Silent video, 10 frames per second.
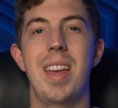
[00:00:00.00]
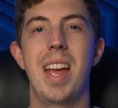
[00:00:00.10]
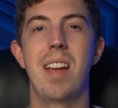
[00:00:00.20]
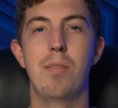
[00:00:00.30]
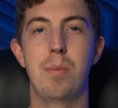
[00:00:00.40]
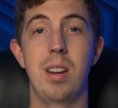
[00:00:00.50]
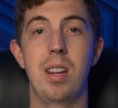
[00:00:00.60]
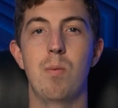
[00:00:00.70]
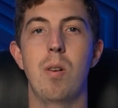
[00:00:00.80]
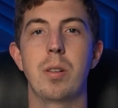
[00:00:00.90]
Hey
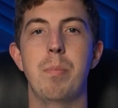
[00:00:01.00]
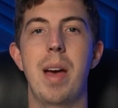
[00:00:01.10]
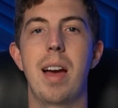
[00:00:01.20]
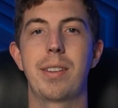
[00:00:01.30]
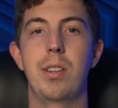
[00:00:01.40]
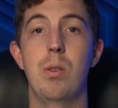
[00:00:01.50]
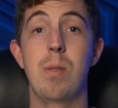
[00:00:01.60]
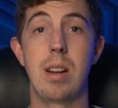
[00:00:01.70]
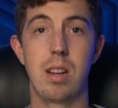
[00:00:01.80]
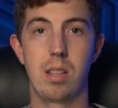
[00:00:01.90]
everybody, welcome back to
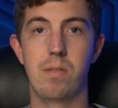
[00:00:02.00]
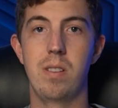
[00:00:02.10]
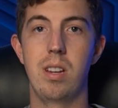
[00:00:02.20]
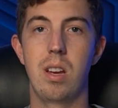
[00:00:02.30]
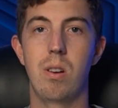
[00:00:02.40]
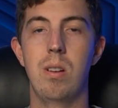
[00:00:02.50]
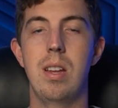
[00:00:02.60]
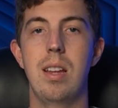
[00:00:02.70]
another video.